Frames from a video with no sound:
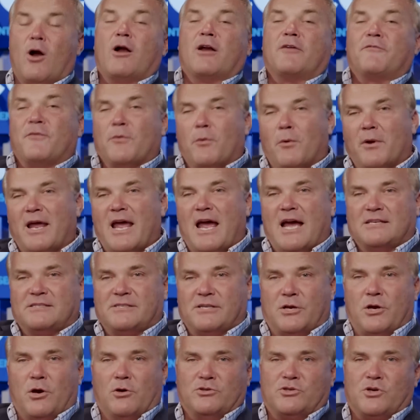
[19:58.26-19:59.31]
All right, if you want to ask
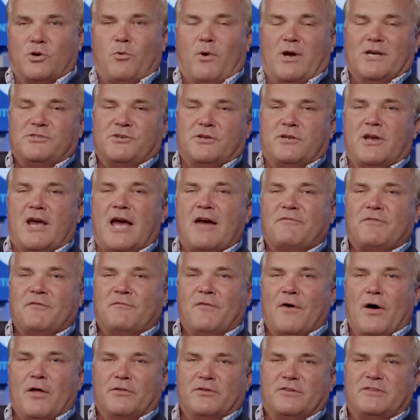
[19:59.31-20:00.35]
the coach a question, you have to
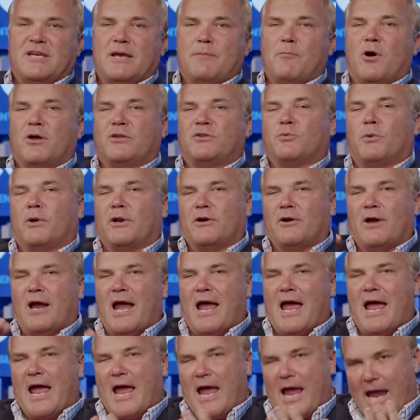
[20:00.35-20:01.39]
follow the team on Twitter,
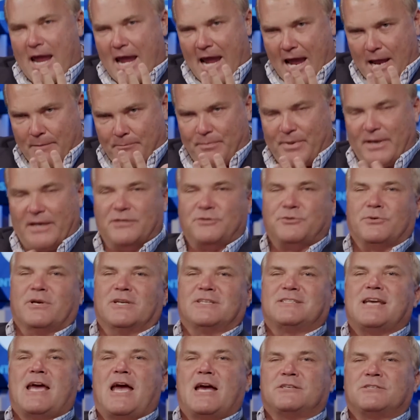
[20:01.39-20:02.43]
at
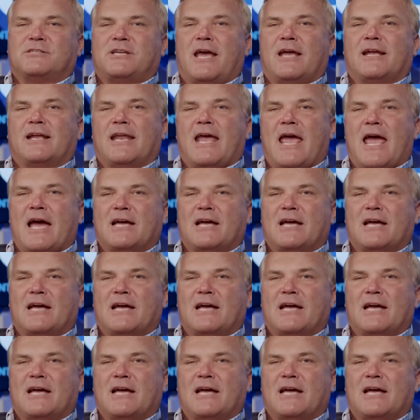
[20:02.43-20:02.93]
Patriots, hashtag it,